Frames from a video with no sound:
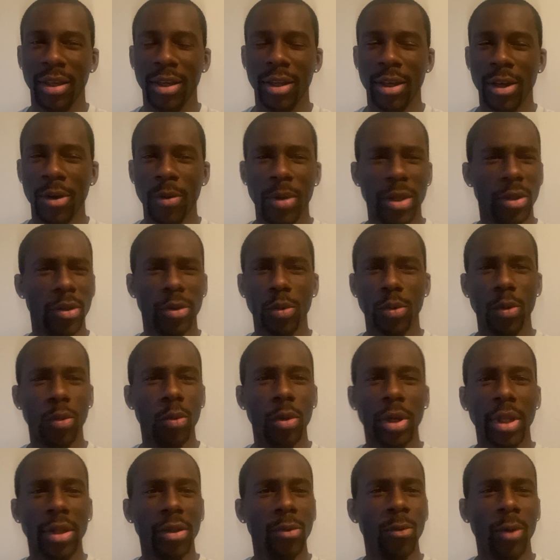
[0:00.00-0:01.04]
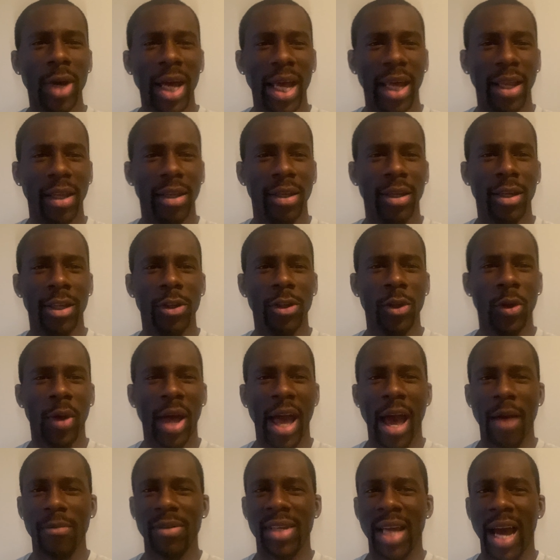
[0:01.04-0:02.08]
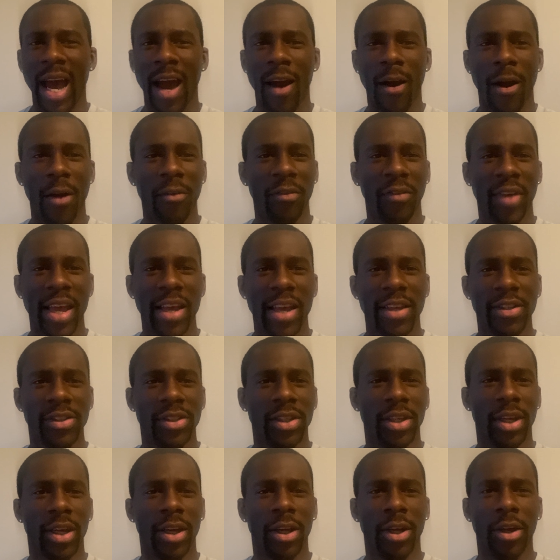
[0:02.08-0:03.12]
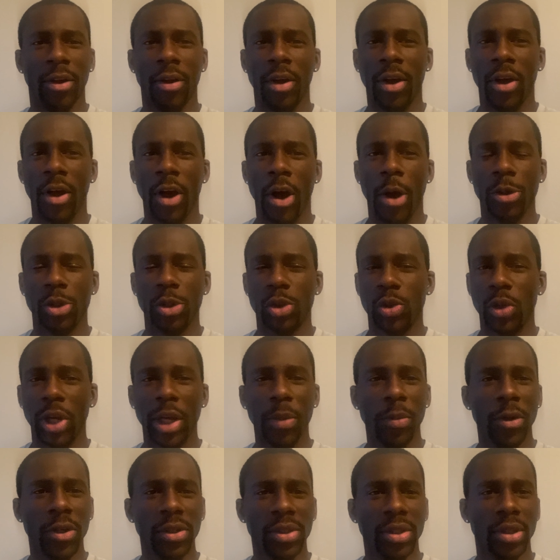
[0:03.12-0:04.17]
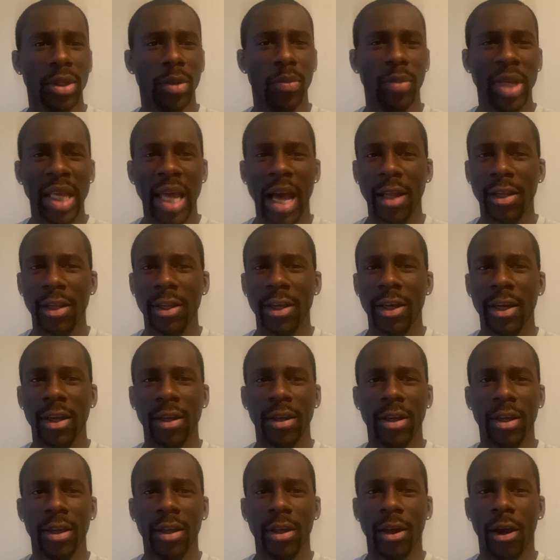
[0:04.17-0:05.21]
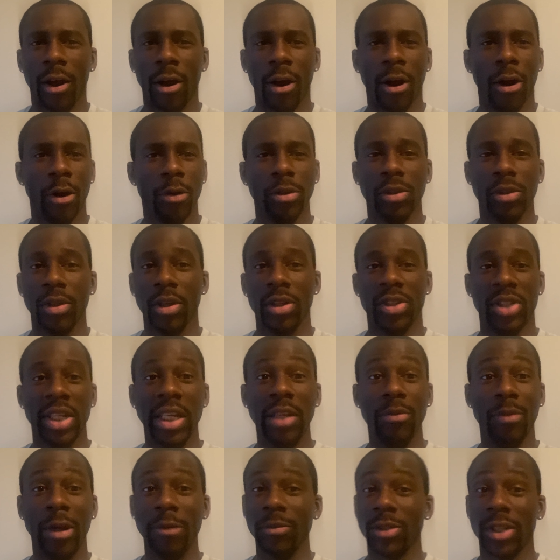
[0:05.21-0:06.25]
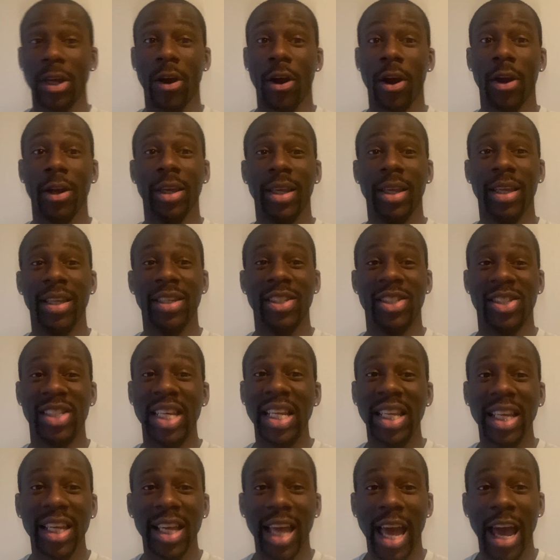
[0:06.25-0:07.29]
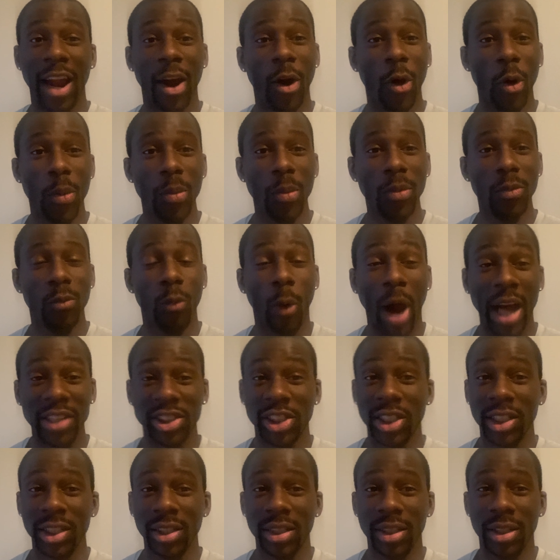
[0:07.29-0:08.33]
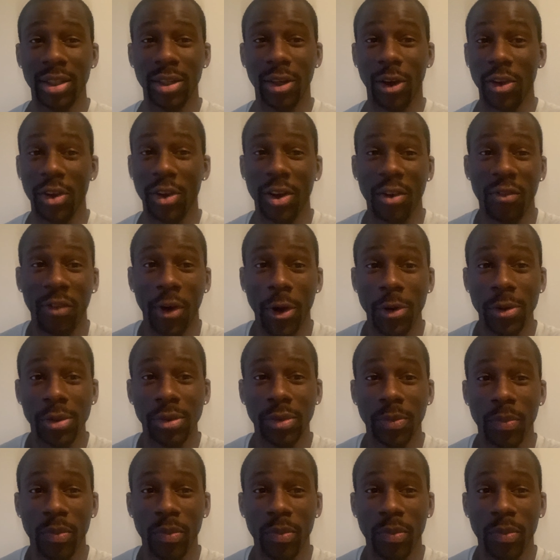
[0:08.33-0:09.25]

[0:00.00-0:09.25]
What? What? What? You gonna have diehard fans of, uh, of streamers be out there or, or sitting? I'm sorry, sitting at home watching on their phone,